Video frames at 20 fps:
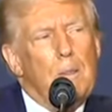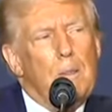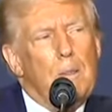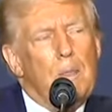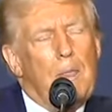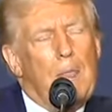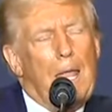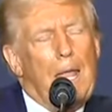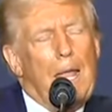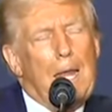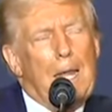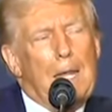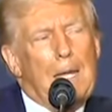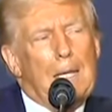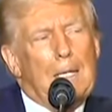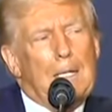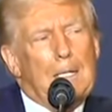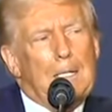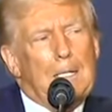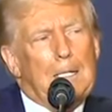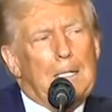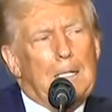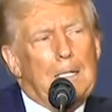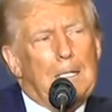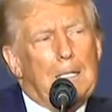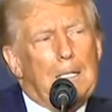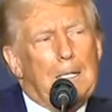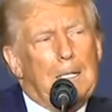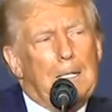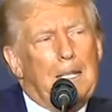And
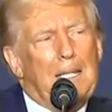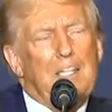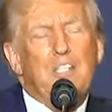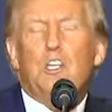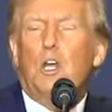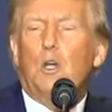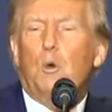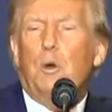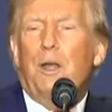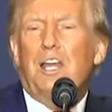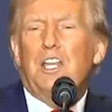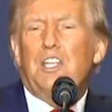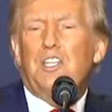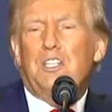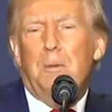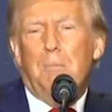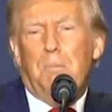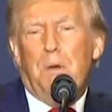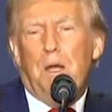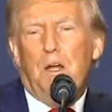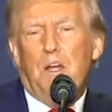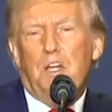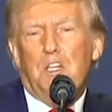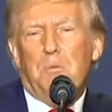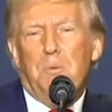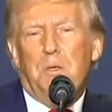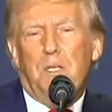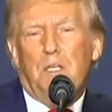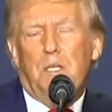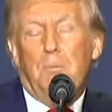that's our greatest
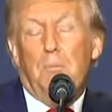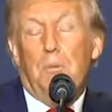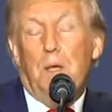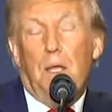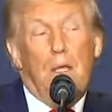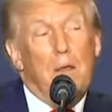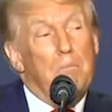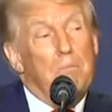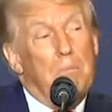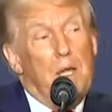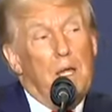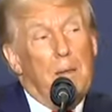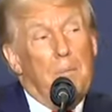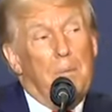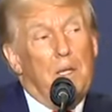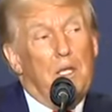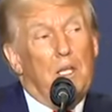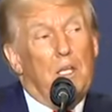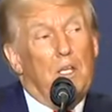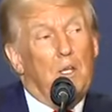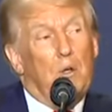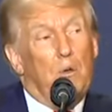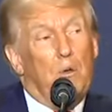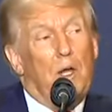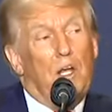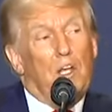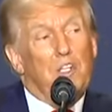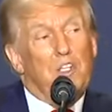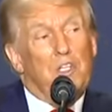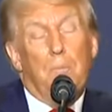embarrassment, in my opinion, the
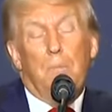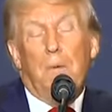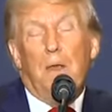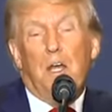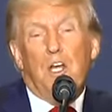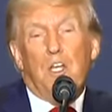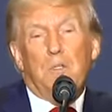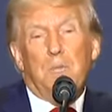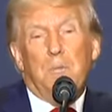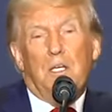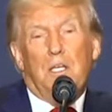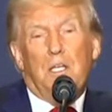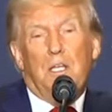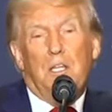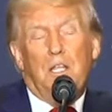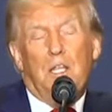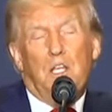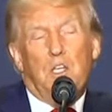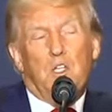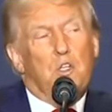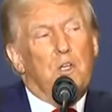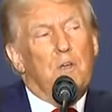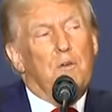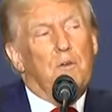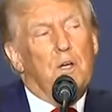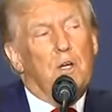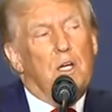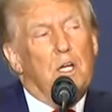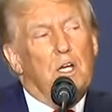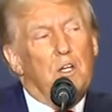greatest embarrassment in the history of
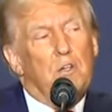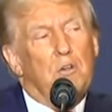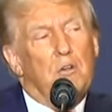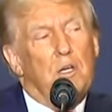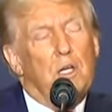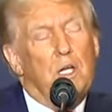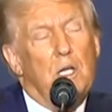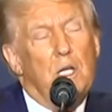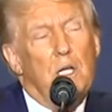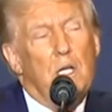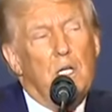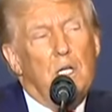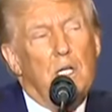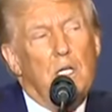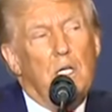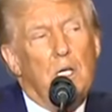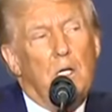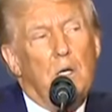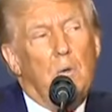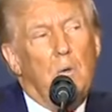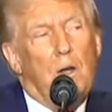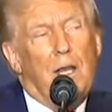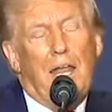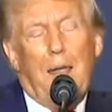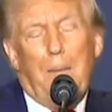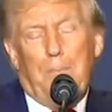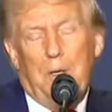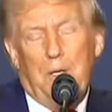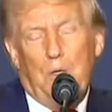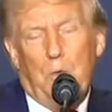our country, what
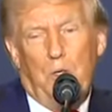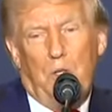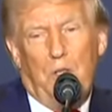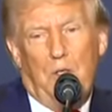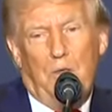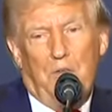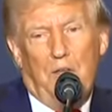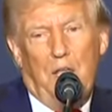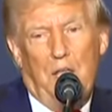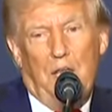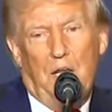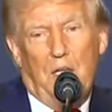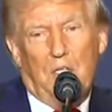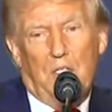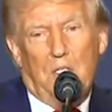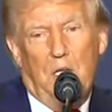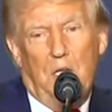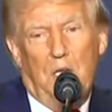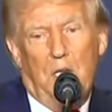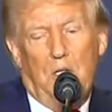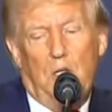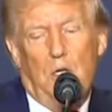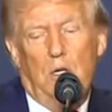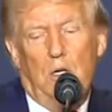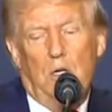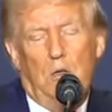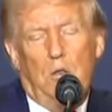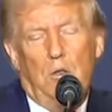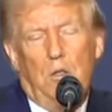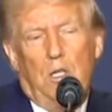happened with Afghanistan. Do you
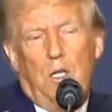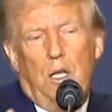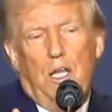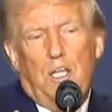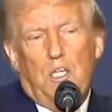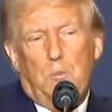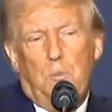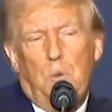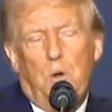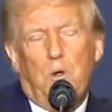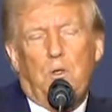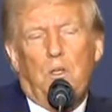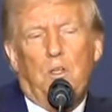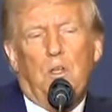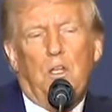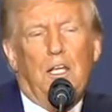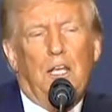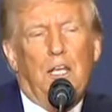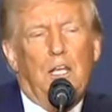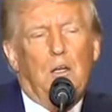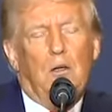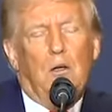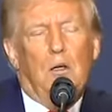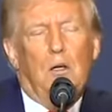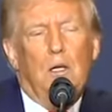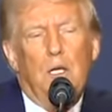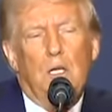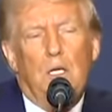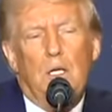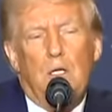know that I spoke to the leader
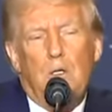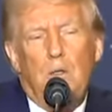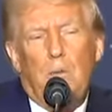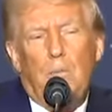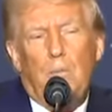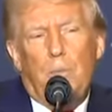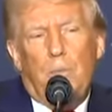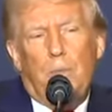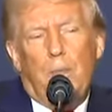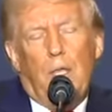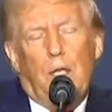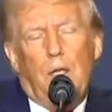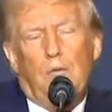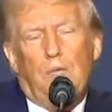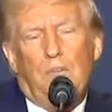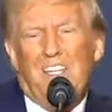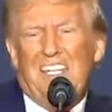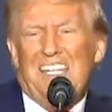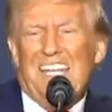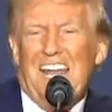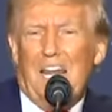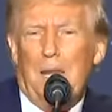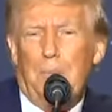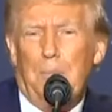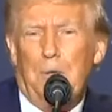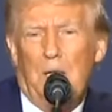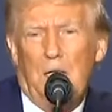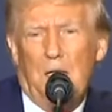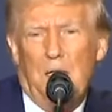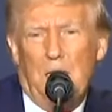of the
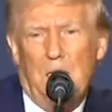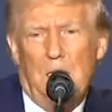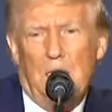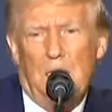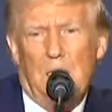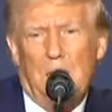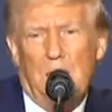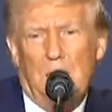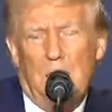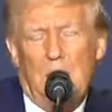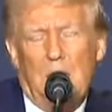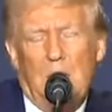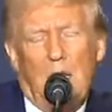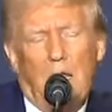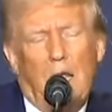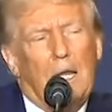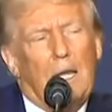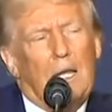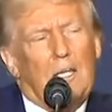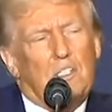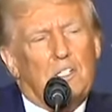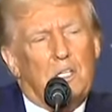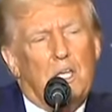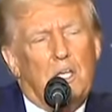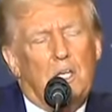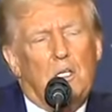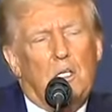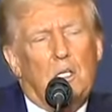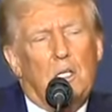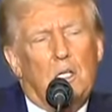Taliban, and I
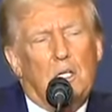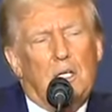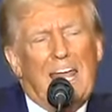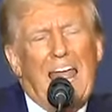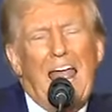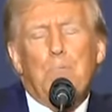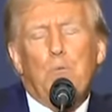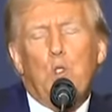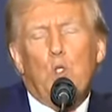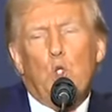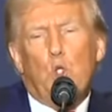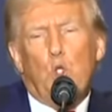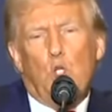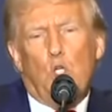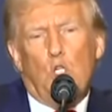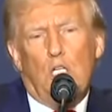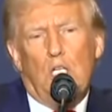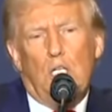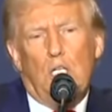said, Abdul,